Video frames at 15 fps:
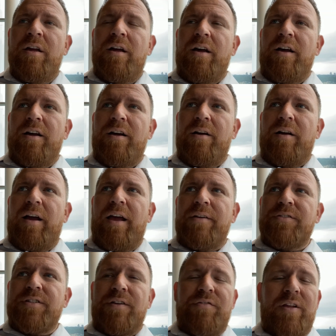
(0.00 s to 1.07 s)
I have
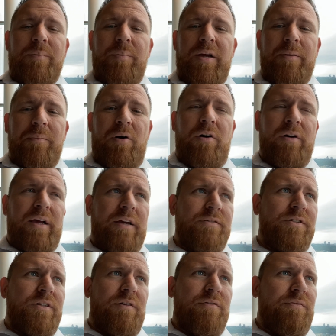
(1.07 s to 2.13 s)
stuff like ping pong, I have
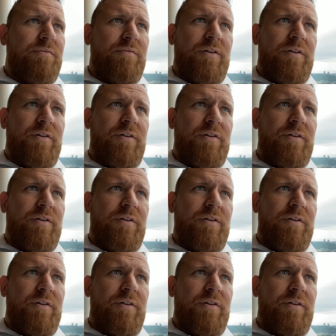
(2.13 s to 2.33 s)
stuff,